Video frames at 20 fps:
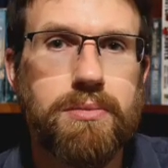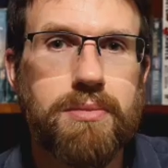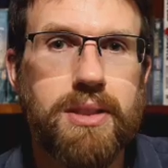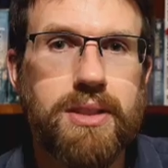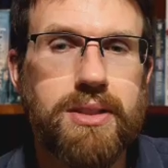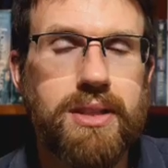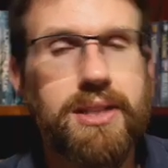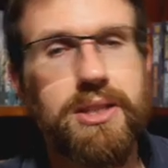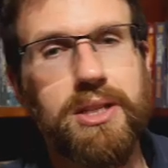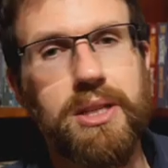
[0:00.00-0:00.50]

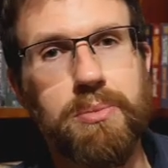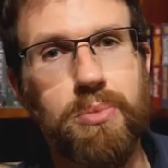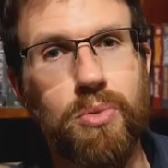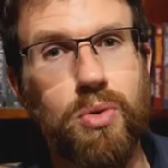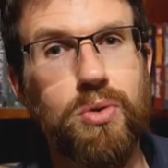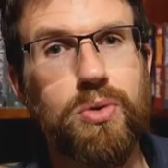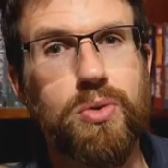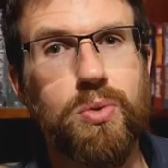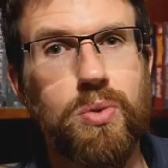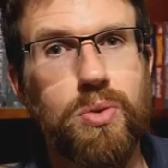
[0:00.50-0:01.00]
there's actually
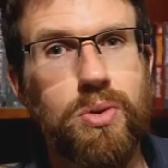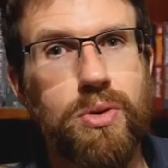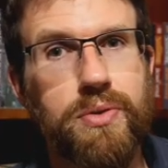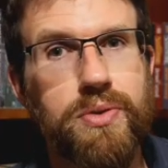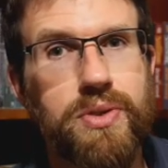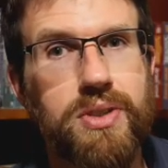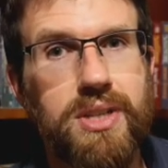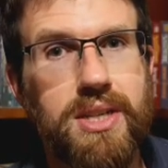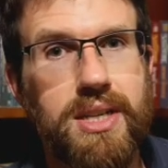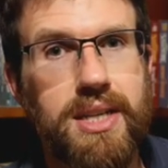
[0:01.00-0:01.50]
more
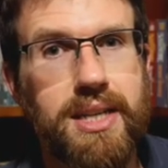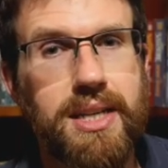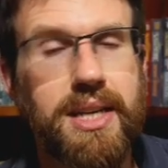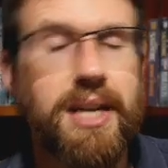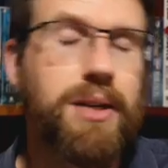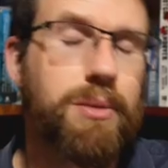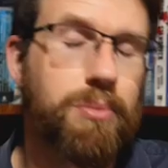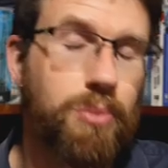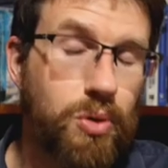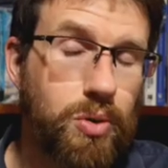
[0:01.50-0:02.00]
dwarfs in
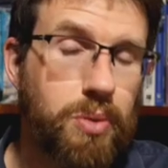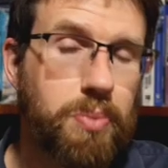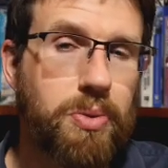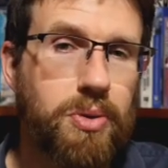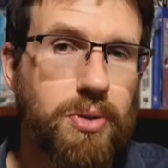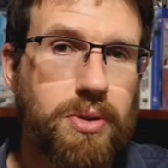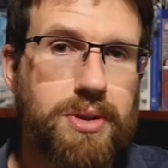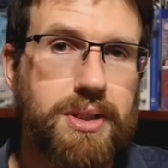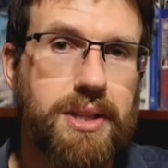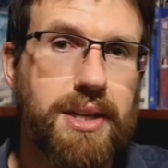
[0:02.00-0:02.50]
Ankh
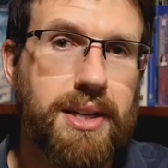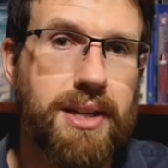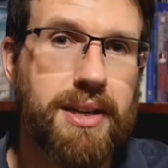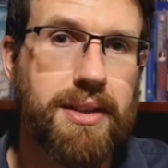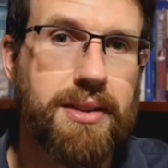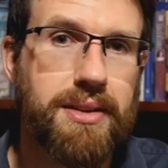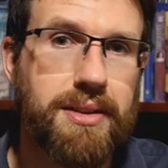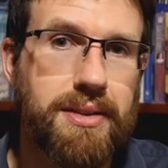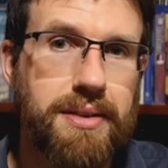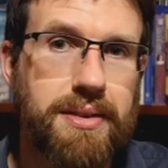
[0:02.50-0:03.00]
Morpork now
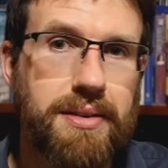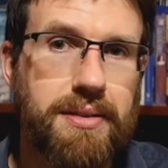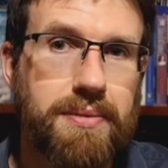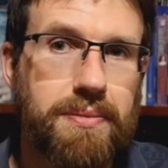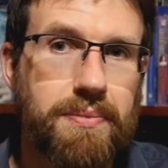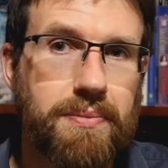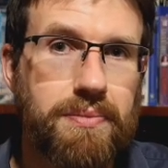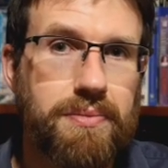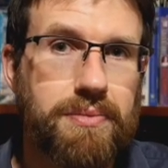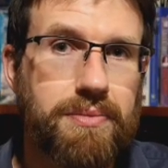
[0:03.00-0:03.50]
than
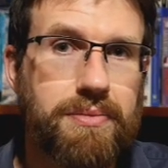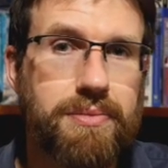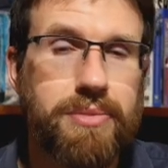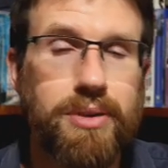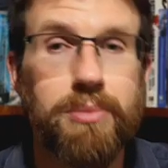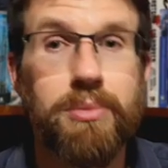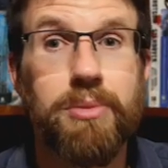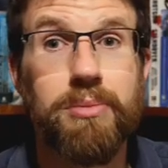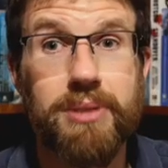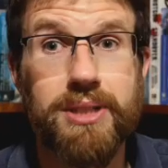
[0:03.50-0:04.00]

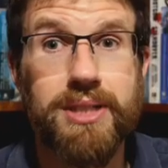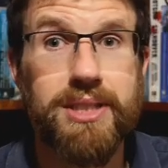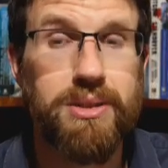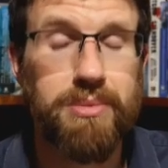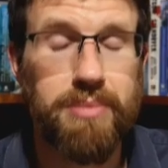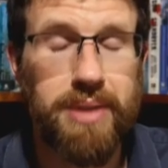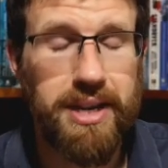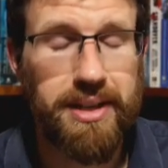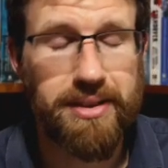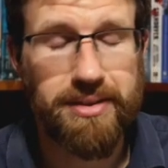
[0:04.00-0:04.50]
probably in the
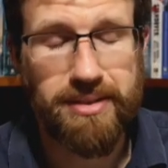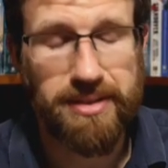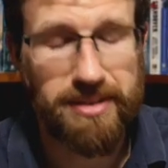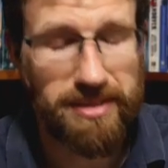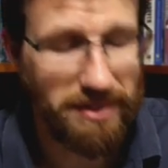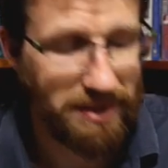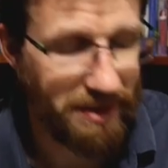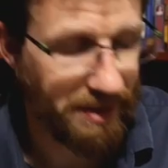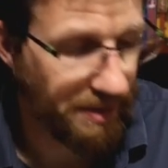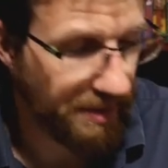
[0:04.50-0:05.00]
mountains.
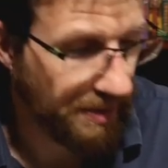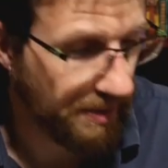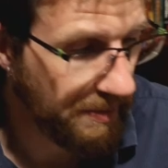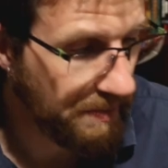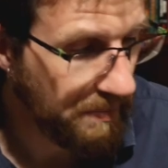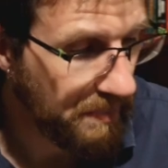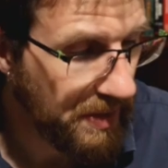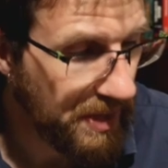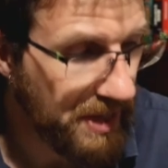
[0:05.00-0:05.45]
So